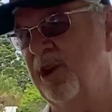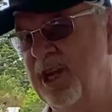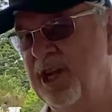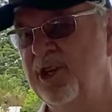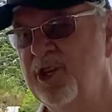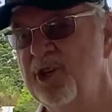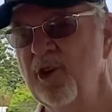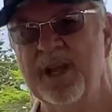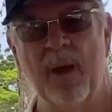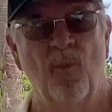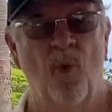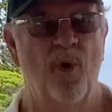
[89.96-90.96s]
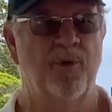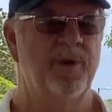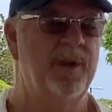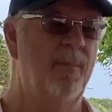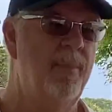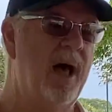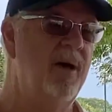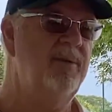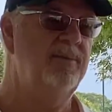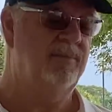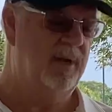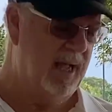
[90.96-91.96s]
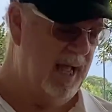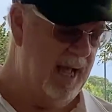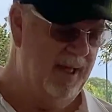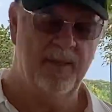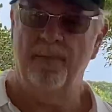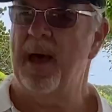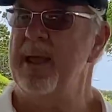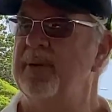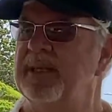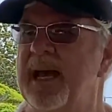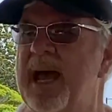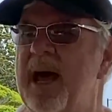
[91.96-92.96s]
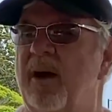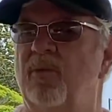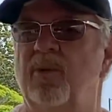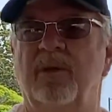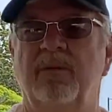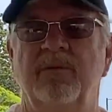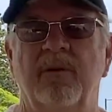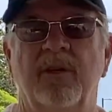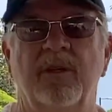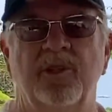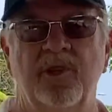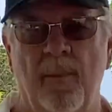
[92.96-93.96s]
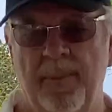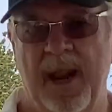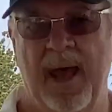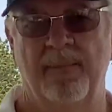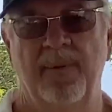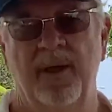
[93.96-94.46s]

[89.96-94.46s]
you should get water in the boat, the paper towel will sop it up,